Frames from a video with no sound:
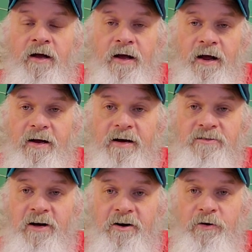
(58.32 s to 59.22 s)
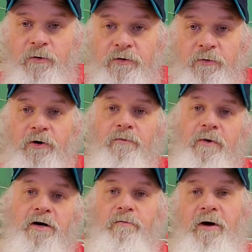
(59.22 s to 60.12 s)
Hey guys, Ty here with you. Welcome
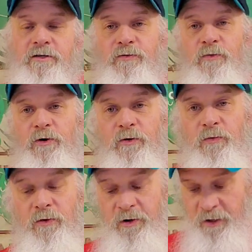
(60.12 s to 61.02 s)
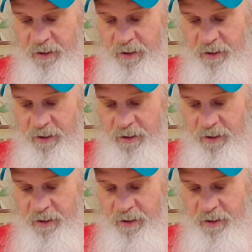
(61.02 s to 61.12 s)
back to Bassin 101.